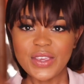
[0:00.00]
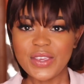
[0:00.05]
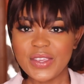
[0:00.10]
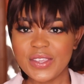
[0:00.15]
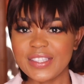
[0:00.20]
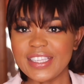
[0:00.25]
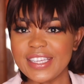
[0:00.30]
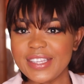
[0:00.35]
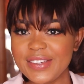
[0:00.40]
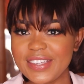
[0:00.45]

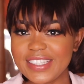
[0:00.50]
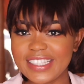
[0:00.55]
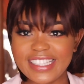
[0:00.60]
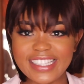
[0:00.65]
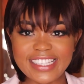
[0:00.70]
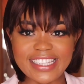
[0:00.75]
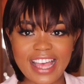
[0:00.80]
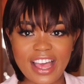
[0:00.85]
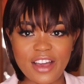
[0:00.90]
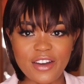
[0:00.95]
So anyway,
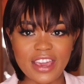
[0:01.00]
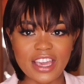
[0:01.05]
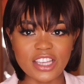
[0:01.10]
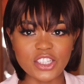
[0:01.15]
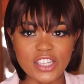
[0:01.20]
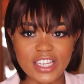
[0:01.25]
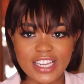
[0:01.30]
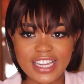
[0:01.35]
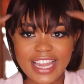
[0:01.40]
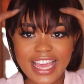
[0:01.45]
this is how I
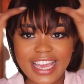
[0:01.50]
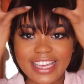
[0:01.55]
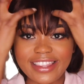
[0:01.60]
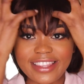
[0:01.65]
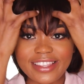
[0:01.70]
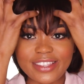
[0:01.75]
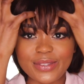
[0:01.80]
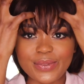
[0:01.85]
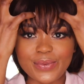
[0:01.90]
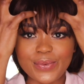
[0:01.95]
actually like
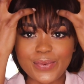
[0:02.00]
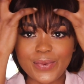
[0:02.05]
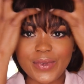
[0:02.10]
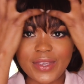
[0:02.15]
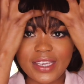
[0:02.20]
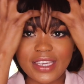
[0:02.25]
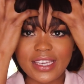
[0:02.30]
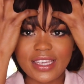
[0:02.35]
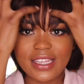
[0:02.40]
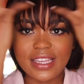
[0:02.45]
this
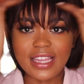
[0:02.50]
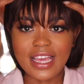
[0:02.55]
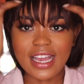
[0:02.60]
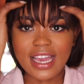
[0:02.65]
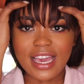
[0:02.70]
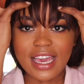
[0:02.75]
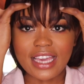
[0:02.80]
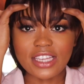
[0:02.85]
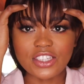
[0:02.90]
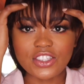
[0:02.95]
wig.
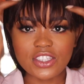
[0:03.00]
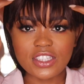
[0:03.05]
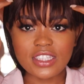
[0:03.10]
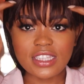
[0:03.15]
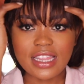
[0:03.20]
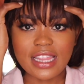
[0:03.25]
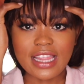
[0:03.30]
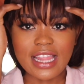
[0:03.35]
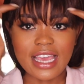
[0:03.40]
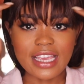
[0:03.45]
Like I just
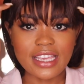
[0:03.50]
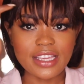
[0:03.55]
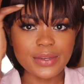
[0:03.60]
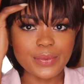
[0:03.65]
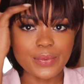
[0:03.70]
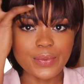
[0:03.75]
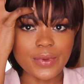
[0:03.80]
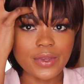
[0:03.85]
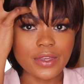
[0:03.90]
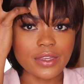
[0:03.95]
like
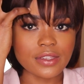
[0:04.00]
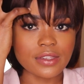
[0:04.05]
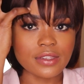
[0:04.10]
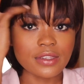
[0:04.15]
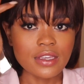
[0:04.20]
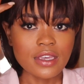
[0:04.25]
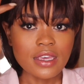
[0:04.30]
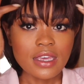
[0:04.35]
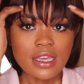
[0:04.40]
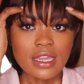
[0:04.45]
it with,
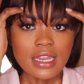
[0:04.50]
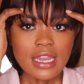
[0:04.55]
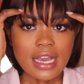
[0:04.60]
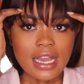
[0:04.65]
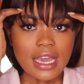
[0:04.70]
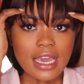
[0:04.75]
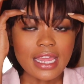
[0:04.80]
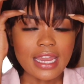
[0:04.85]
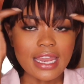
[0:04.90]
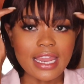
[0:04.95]

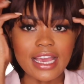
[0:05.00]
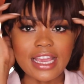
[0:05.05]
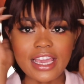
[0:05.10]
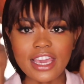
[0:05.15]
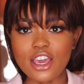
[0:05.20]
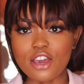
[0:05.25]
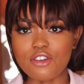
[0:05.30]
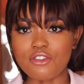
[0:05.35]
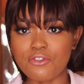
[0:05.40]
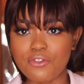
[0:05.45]
like I
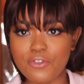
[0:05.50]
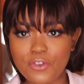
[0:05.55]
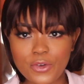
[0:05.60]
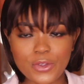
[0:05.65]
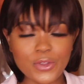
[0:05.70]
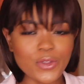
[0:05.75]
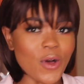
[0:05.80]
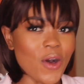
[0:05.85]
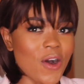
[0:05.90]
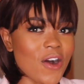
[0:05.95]
like a
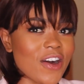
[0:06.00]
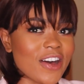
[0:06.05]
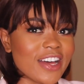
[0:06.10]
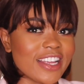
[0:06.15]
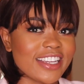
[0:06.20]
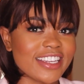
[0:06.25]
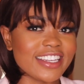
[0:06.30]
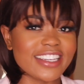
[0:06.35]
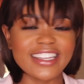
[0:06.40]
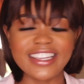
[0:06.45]
full
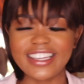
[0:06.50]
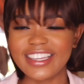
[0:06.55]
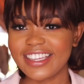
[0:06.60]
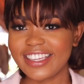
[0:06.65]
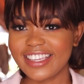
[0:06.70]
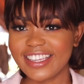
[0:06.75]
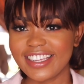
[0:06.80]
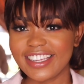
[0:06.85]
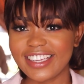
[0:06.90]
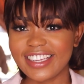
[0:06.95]
on,
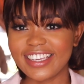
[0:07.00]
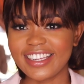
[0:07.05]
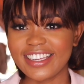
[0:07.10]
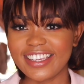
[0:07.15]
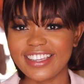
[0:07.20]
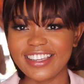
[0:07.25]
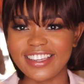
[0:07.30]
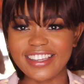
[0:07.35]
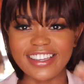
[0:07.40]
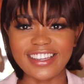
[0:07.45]

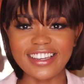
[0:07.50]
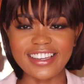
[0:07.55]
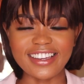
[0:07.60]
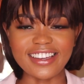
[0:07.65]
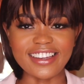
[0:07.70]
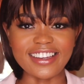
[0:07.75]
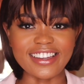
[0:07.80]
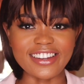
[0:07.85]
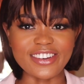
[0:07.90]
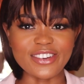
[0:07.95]

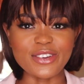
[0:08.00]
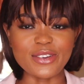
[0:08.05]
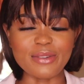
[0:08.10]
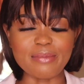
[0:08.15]
I don't know,